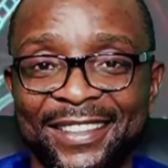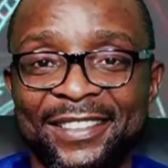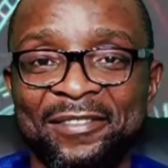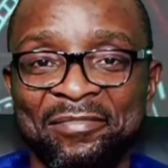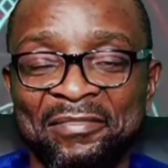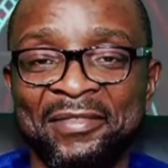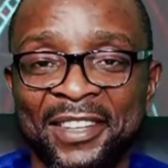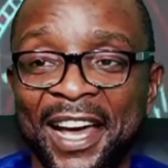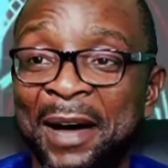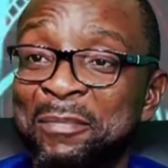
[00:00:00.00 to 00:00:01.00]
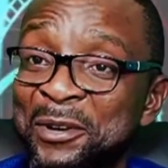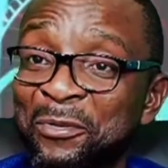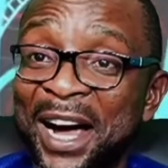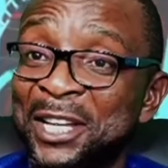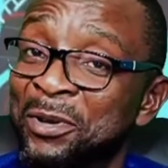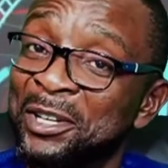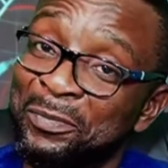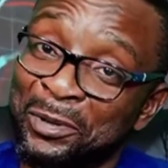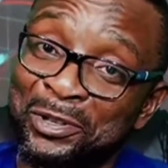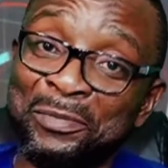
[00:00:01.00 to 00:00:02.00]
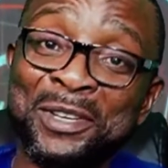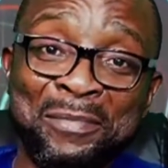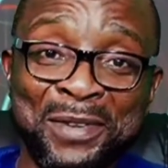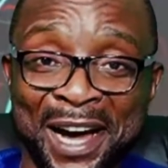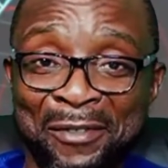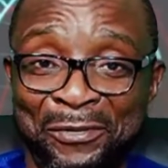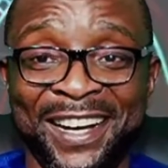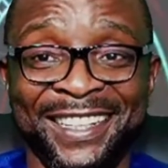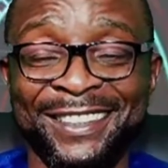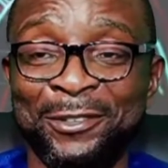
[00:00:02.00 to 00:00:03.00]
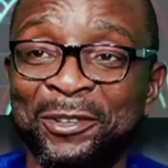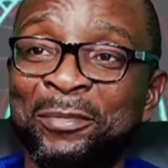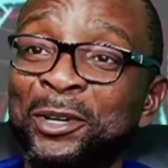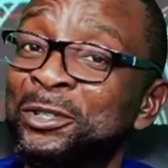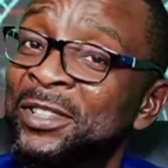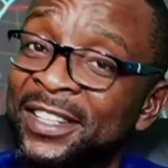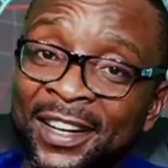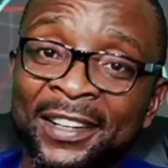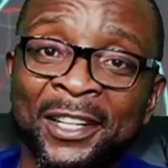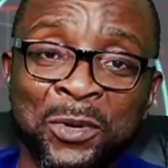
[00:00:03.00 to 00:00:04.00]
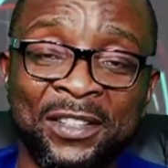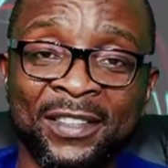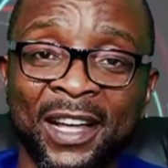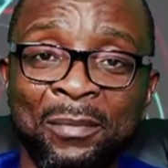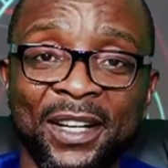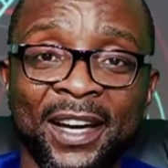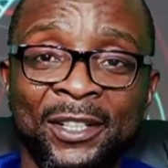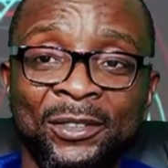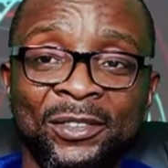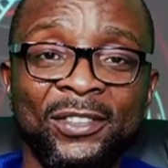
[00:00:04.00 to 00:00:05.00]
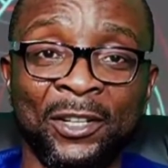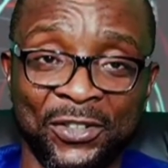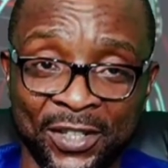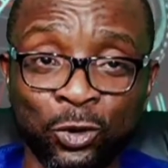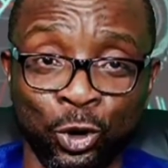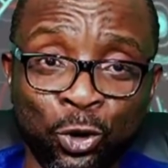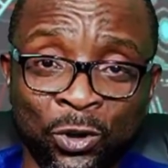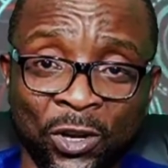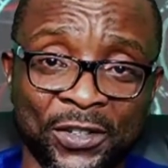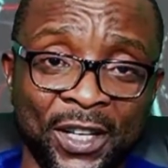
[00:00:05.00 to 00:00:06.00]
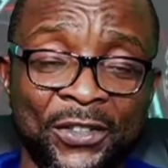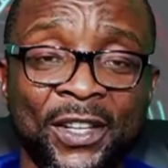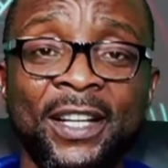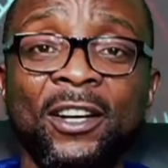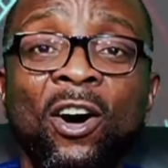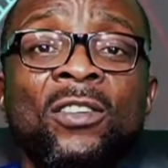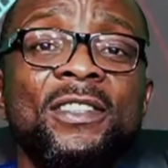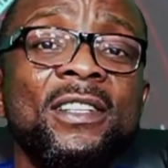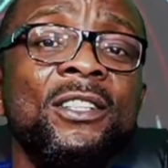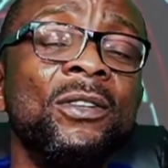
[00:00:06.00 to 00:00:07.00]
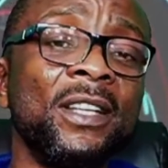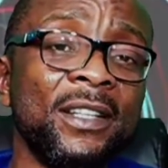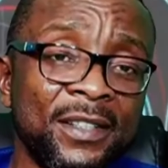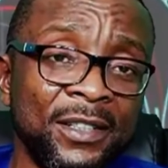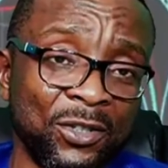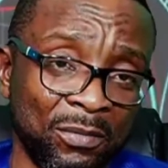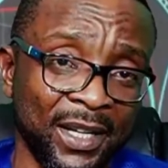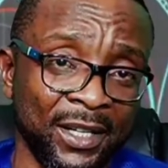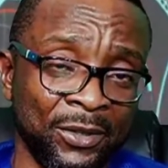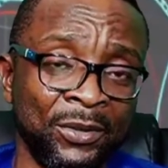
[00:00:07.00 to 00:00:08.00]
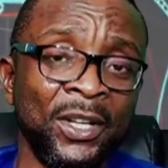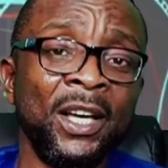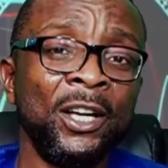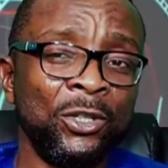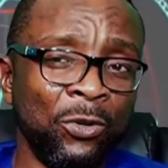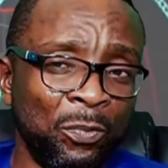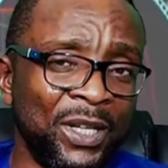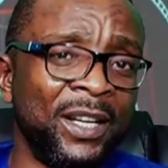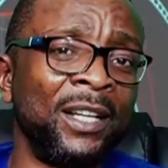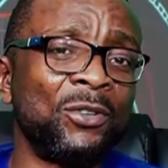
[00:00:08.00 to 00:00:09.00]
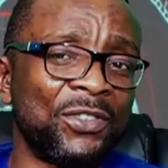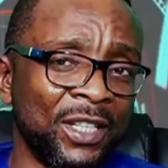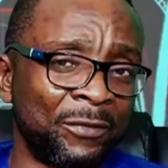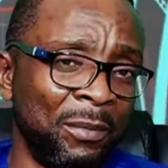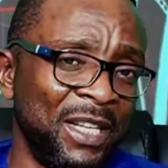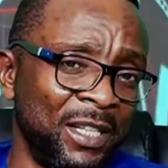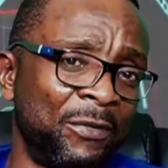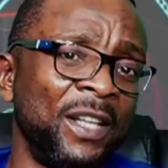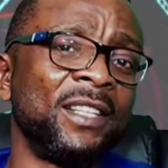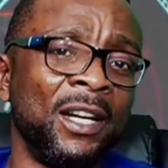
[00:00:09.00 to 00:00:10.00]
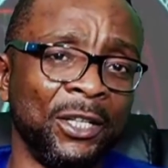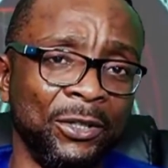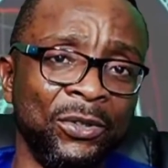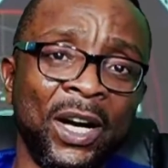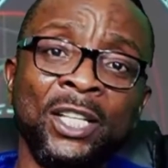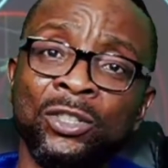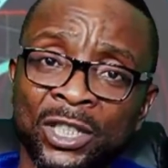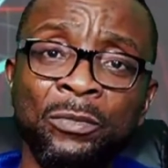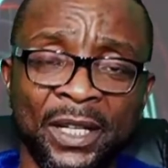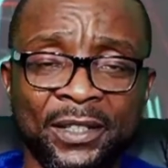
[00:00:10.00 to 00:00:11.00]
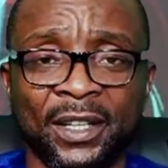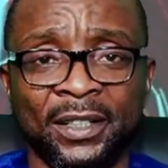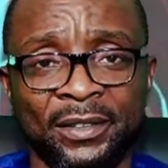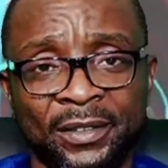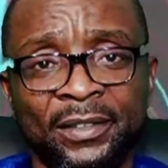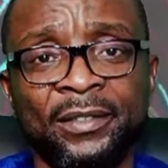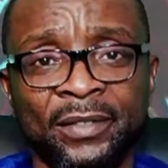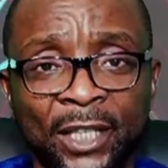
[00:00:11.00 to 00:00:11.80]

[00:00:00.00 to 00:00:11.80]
And meanwhile, you are supposed to be a Biafran, but you disagree with Nnamdi Kanu, and you told us, you said, until you listened to Mayegun, you began to see it from a different angle, and you knew better, and you did better.